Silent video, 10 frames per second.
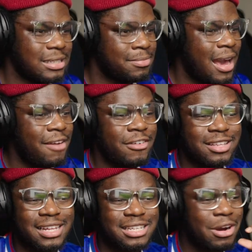If
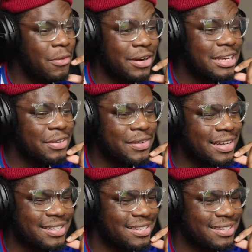Atletico were to
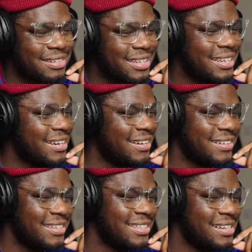equalize here,
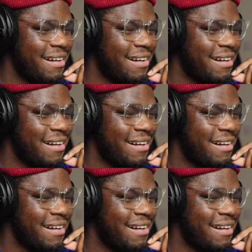yo.